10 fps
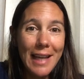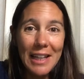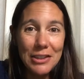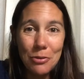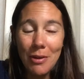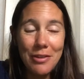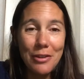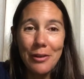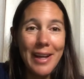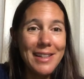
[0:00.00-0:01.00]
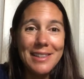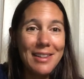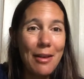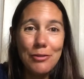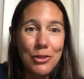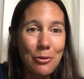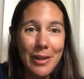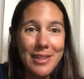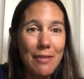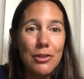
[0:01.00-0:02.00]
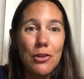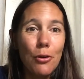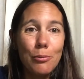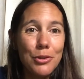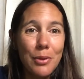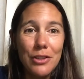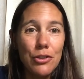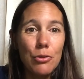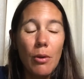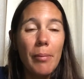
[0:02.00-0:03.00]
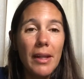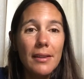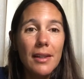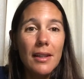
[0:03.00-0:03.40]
And it's one of the greatest love stories ever told between two women.